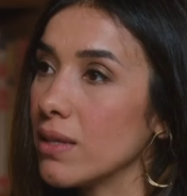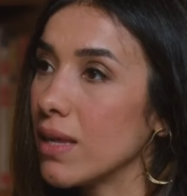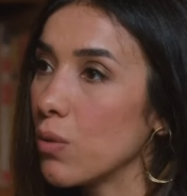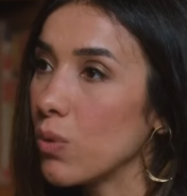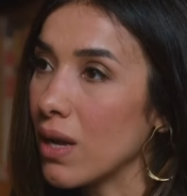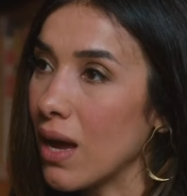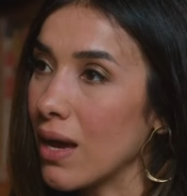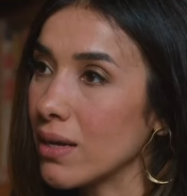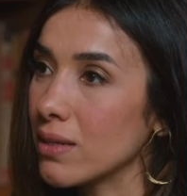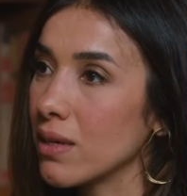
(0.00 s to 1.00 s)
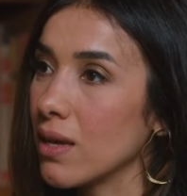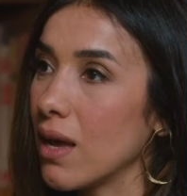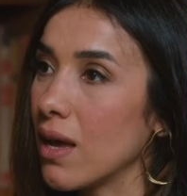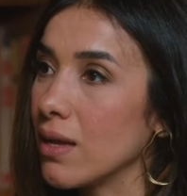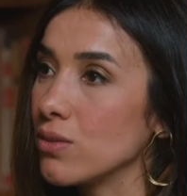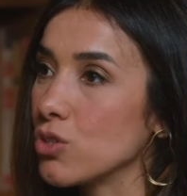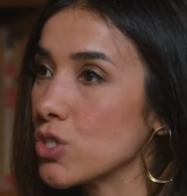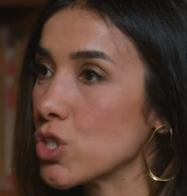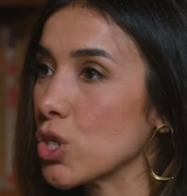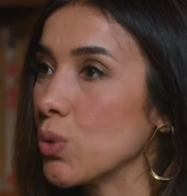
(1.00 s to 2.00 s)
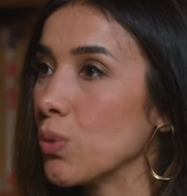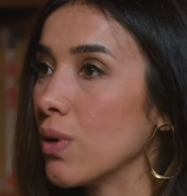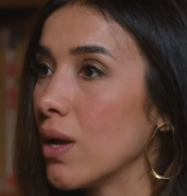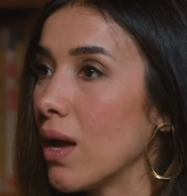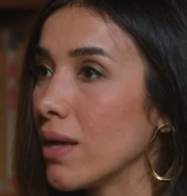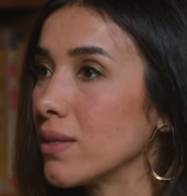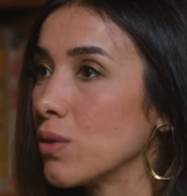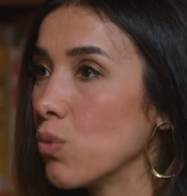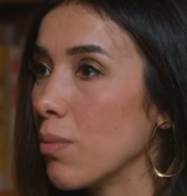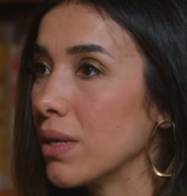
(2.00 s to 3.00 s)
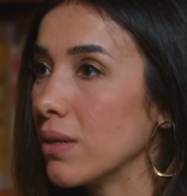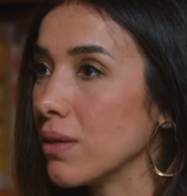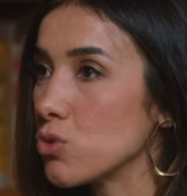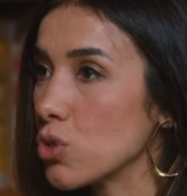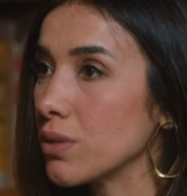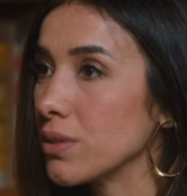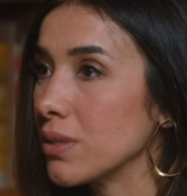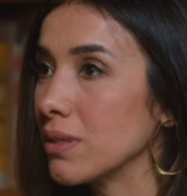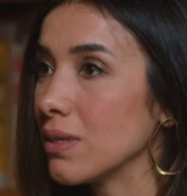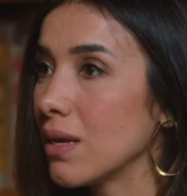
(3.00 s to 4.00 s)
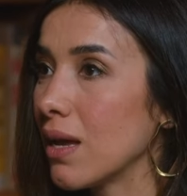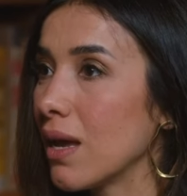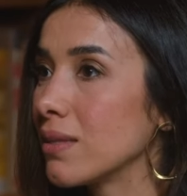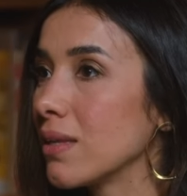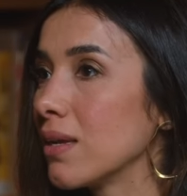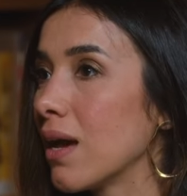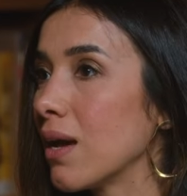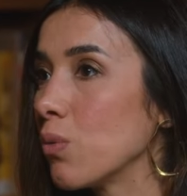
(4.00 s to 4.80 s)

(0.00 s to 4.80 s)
they will act and rescue other women and children, and then I